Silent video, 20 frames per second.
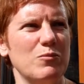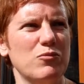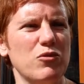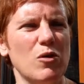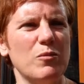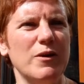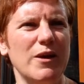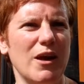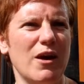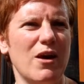
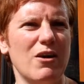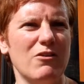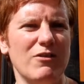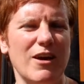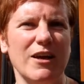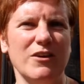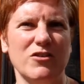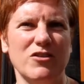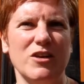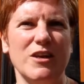probably are
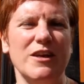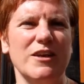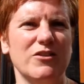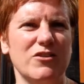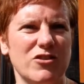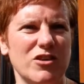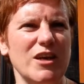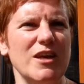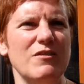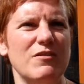actually
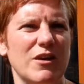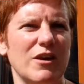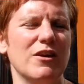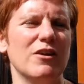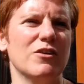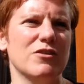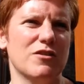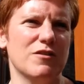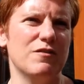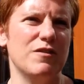achieving a
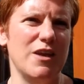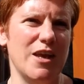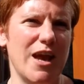lot of the